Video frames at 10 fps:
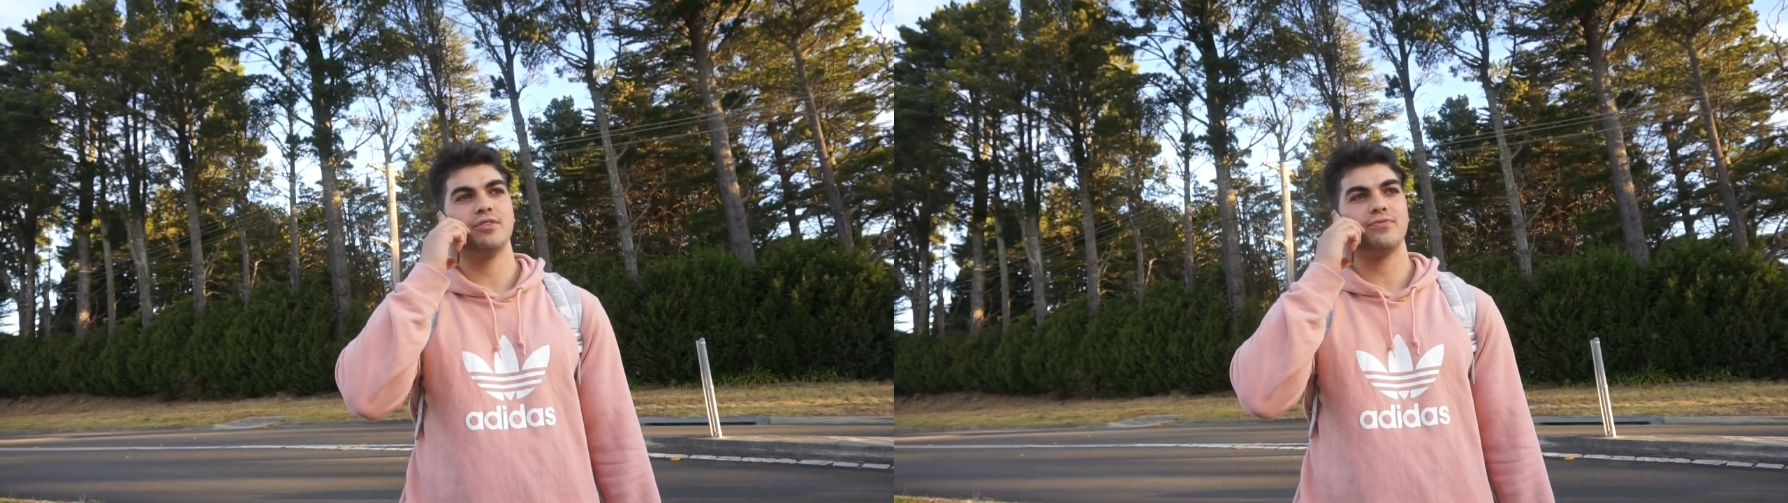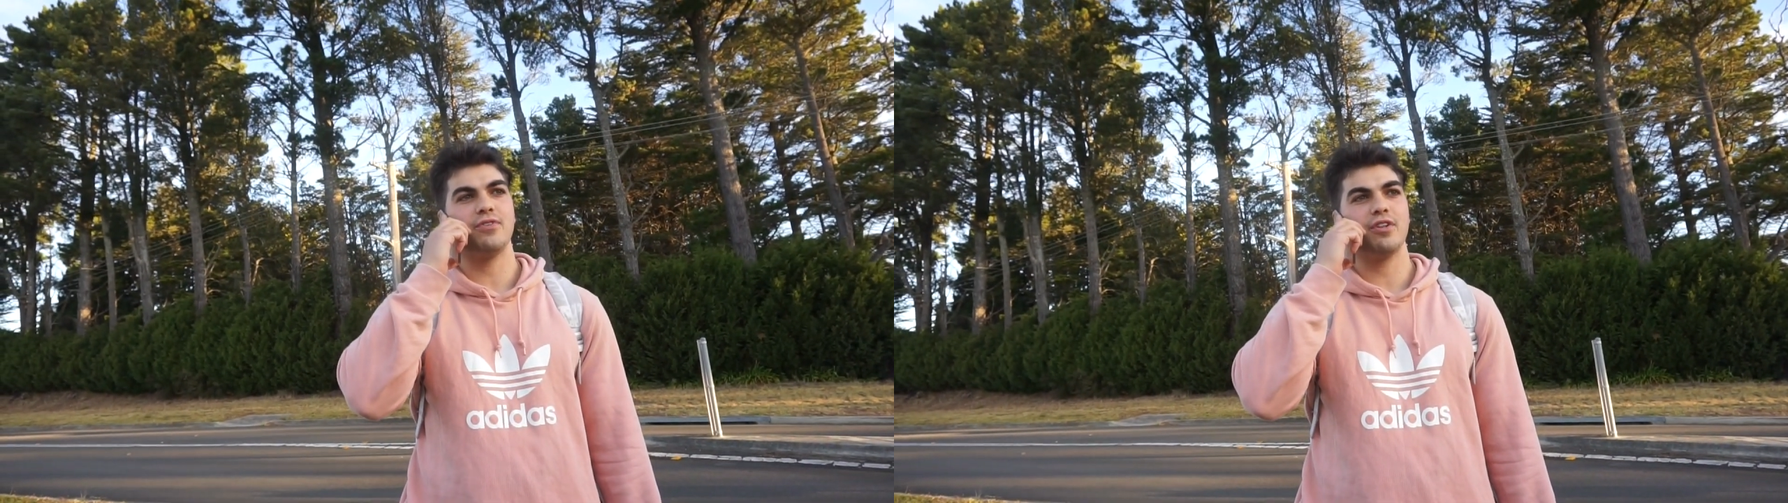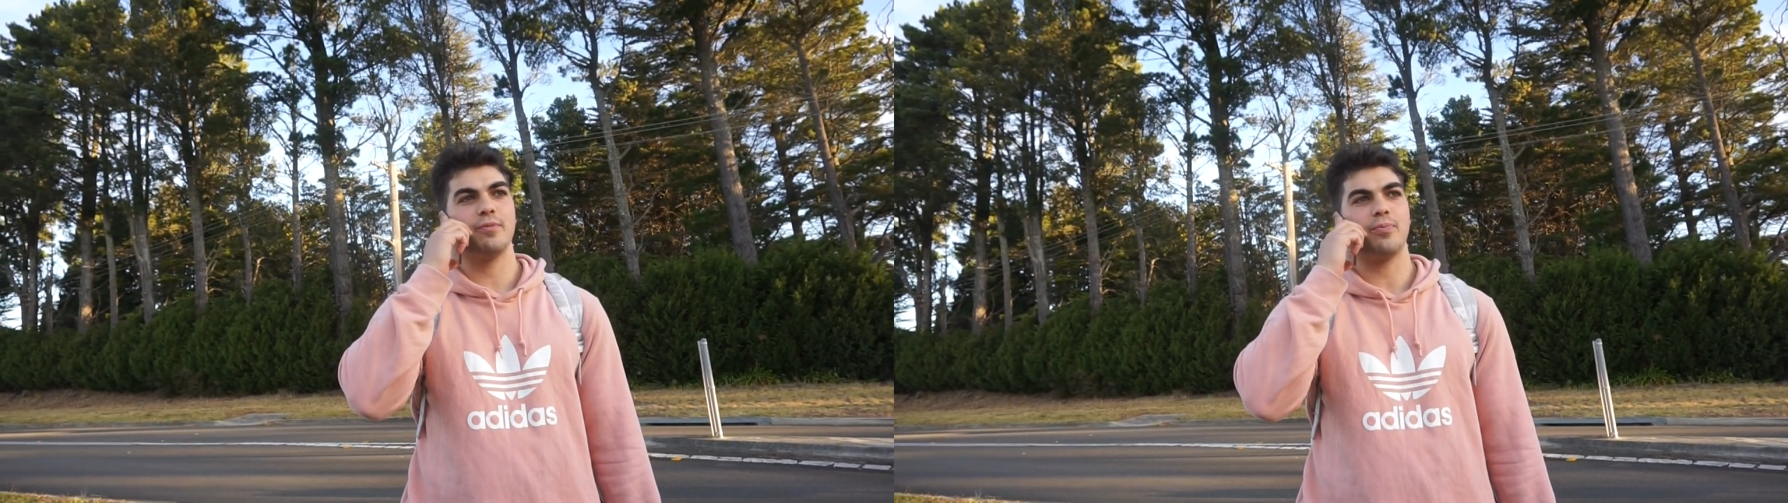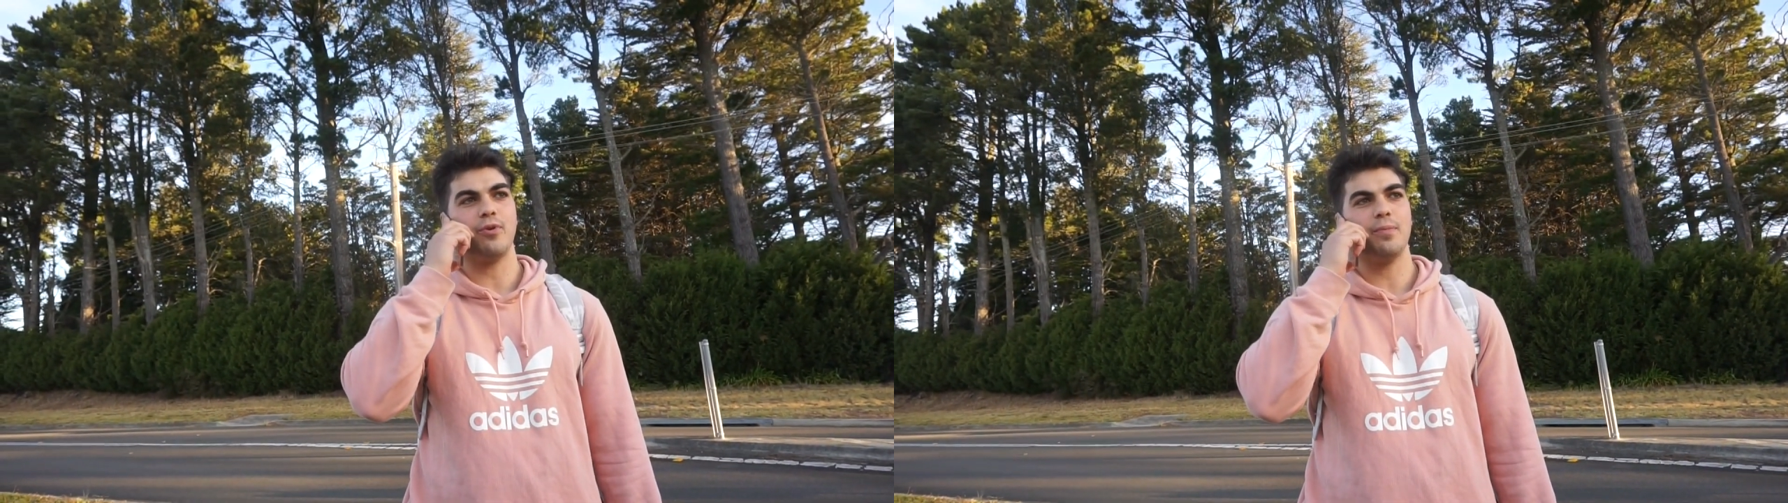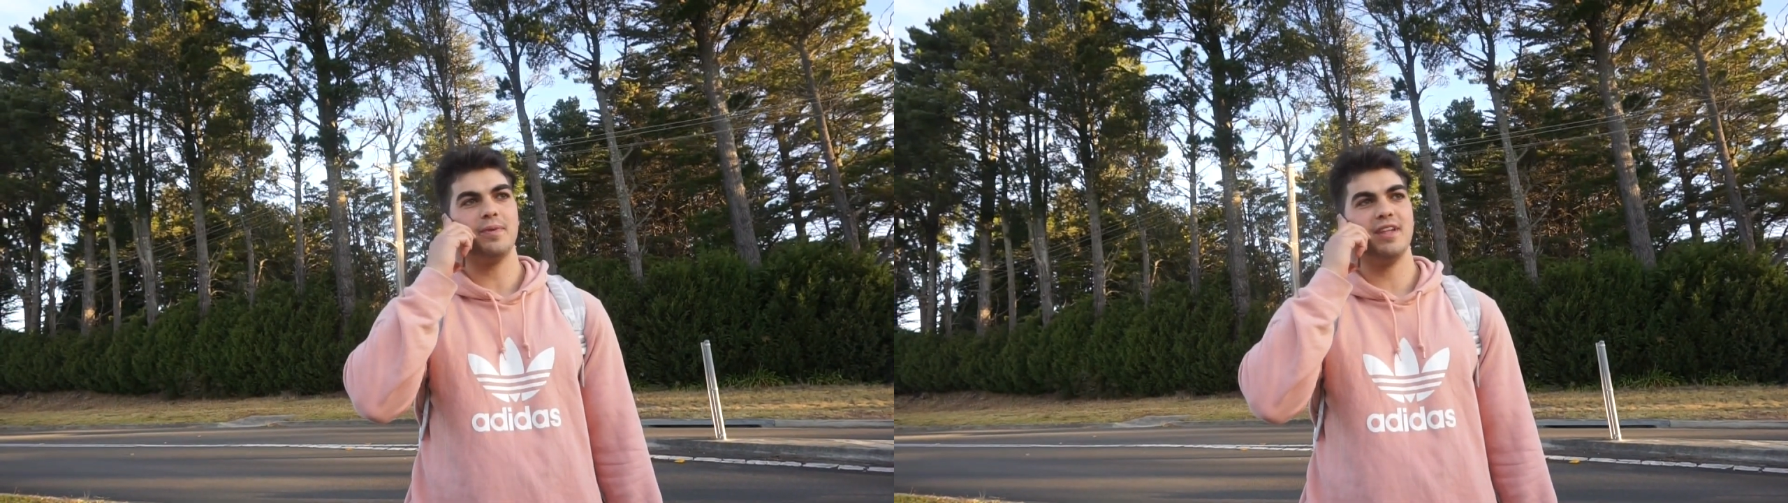to the front of the
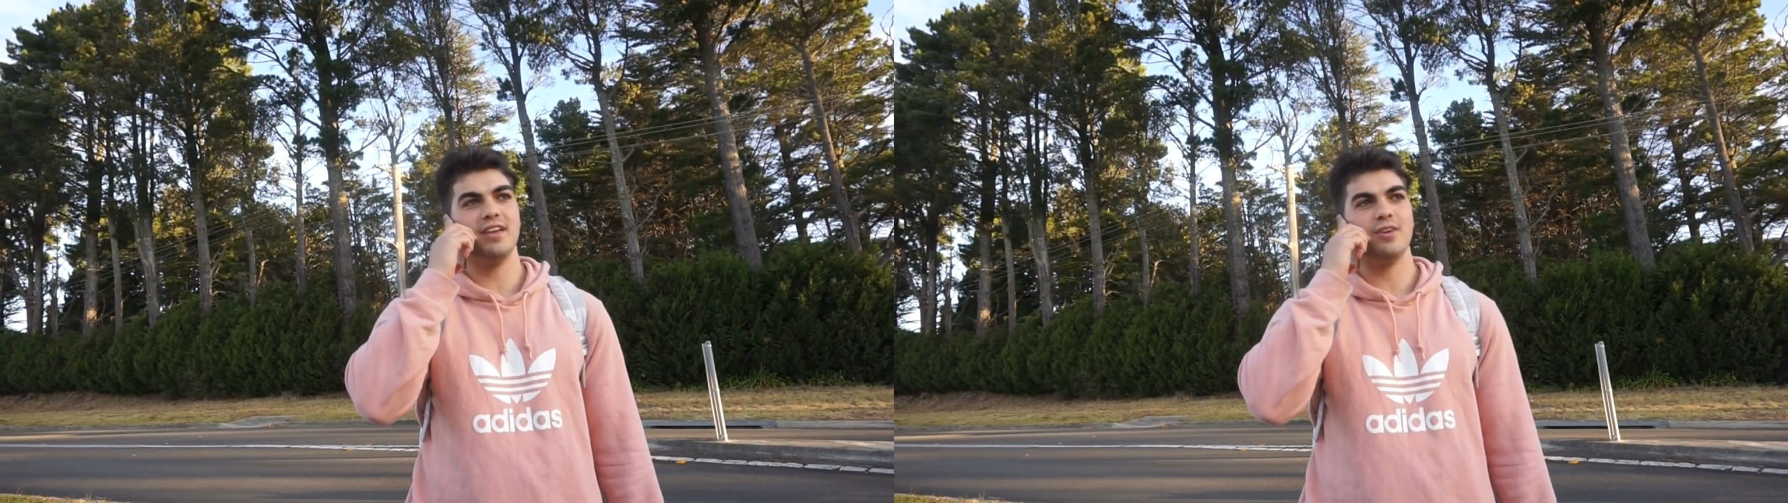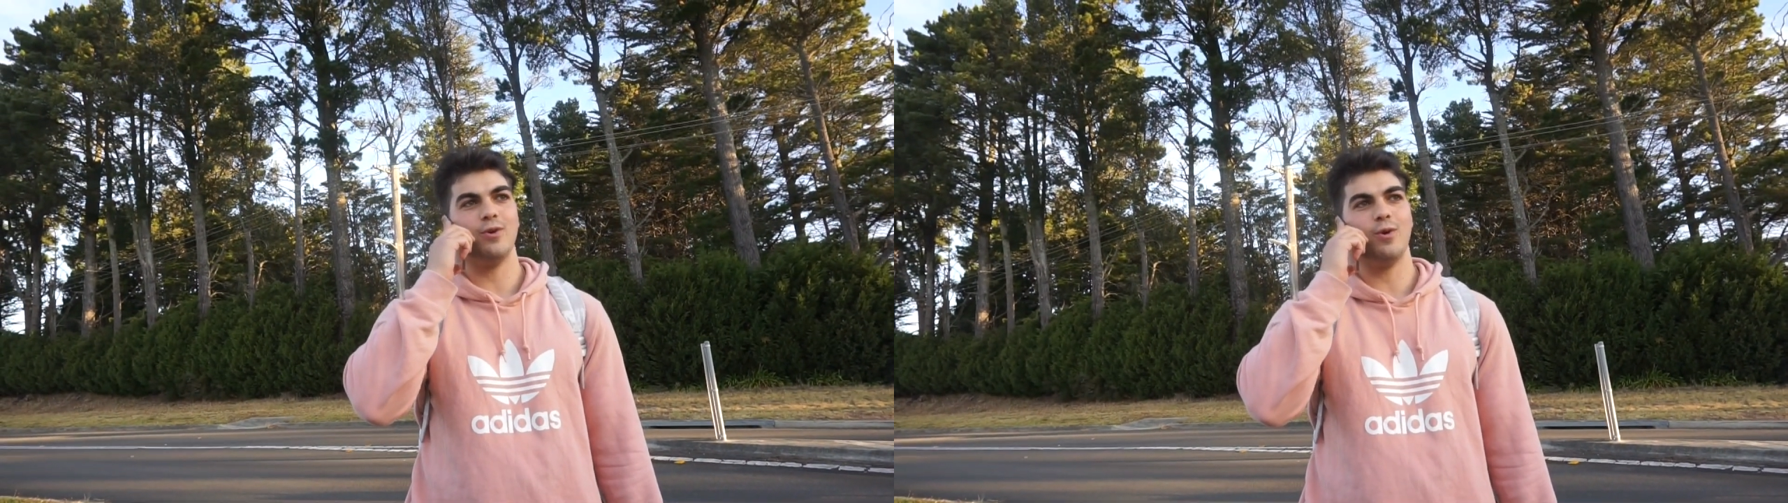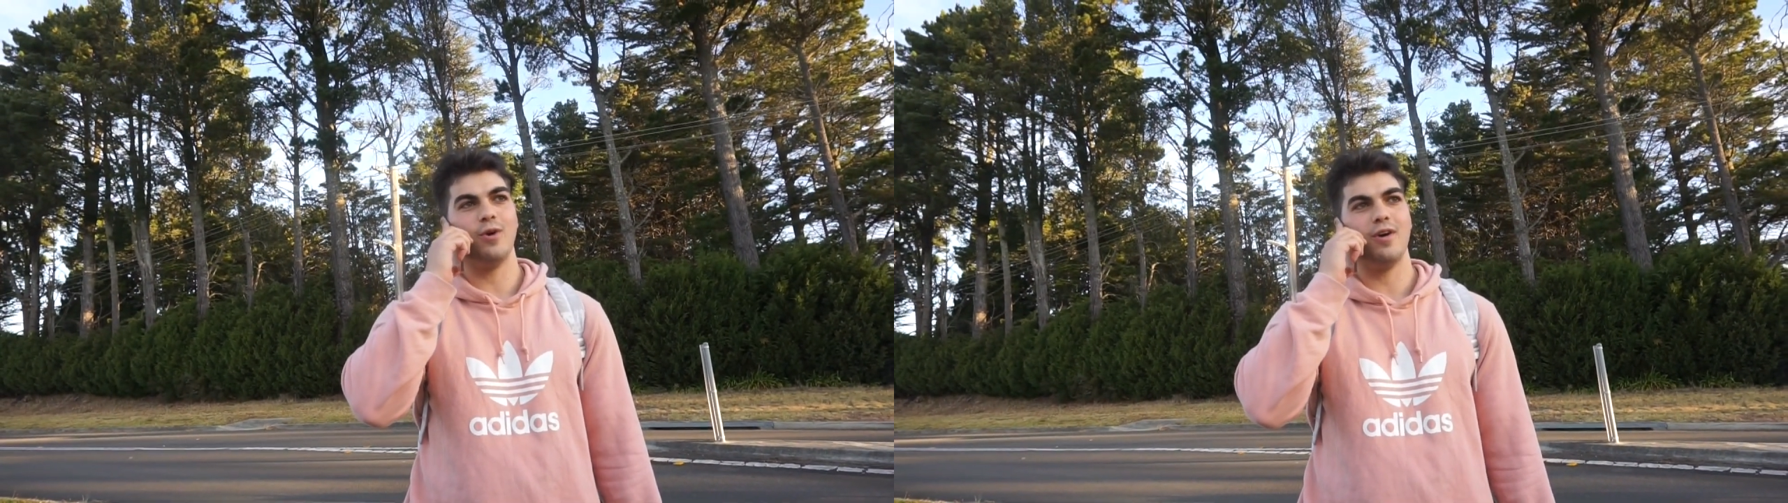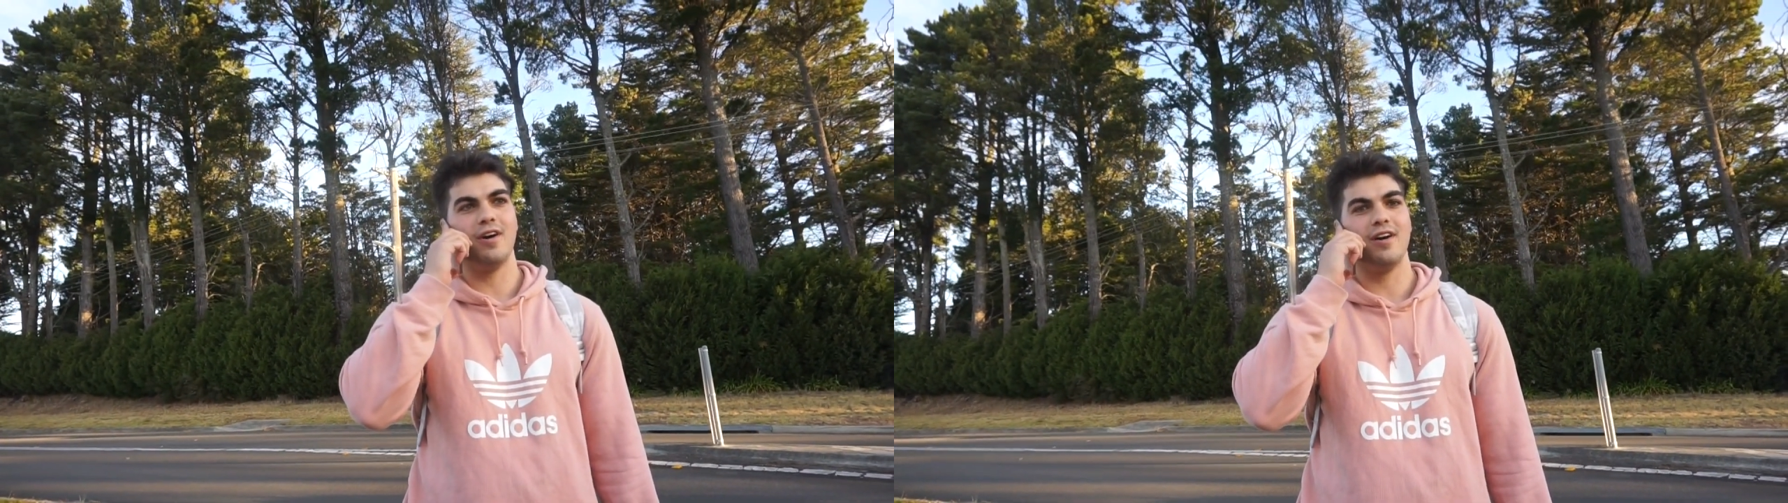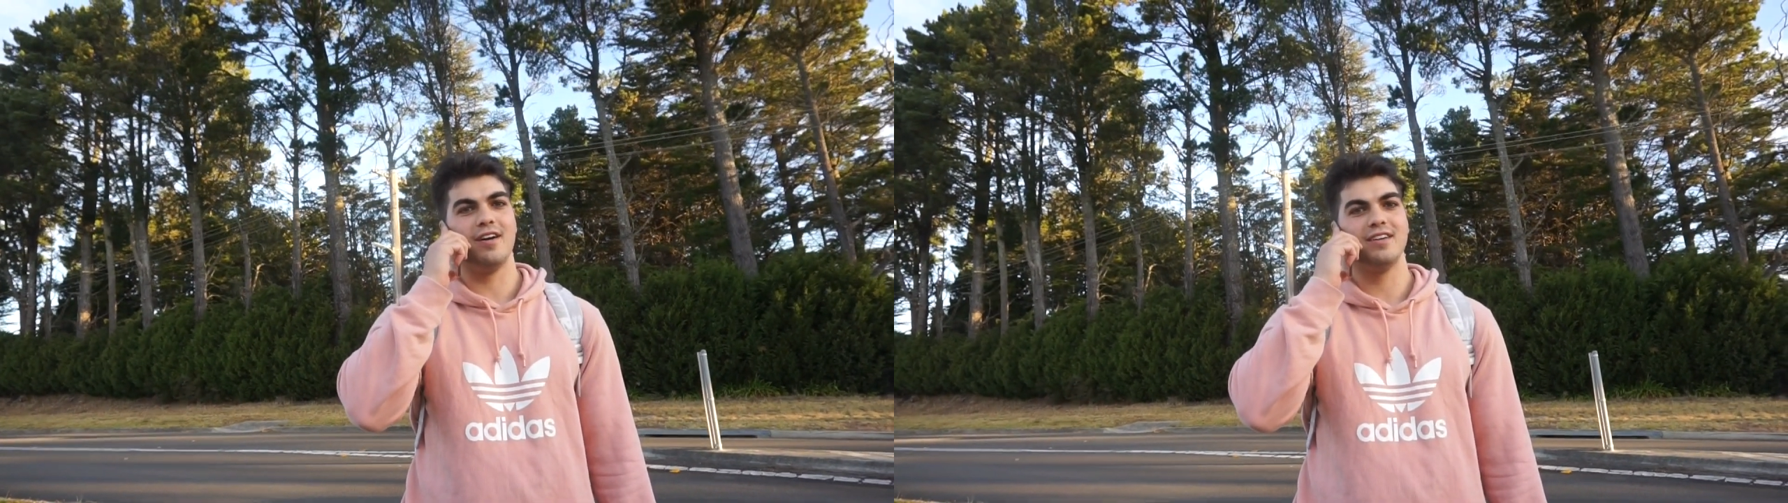property,
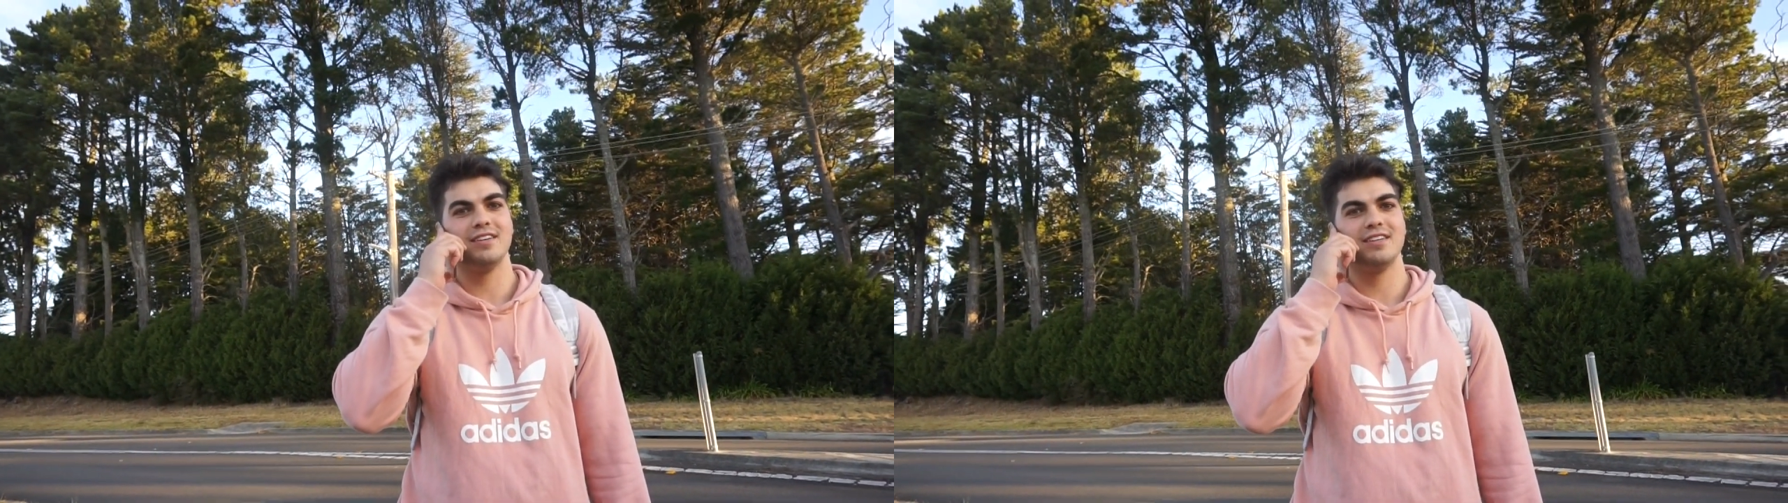or?